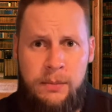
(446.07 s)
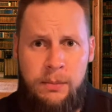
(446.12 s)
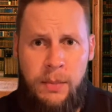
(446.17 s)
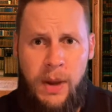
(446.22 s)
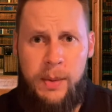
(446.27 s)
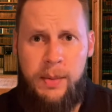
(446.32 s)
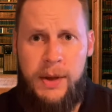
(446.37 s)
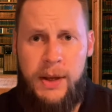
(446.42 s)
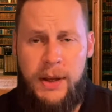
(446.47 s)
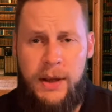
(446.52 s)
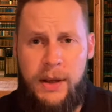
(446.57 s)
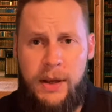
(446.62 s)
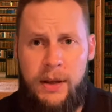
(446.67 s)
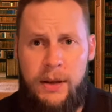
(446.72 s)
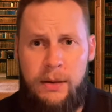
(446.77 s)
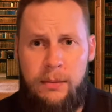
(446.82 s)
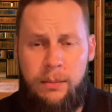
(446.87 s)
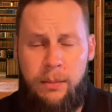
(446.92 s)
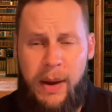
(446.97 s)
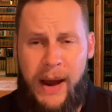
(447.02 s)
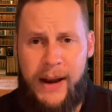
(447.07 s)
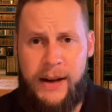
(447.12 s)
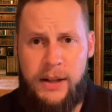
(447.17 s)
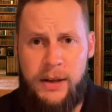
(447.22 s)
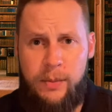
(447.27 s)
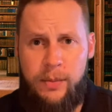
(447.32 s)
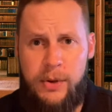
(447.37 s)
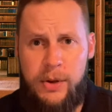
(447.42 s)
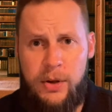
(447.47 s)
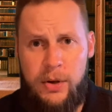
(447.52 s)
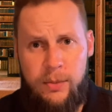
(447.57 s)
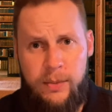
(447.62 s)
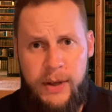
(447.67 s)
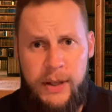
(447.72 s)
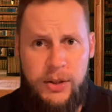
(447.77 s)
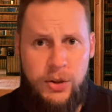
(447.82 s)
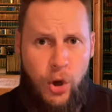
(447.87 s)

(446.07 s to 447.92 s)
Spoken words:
maybe backed up a little bit,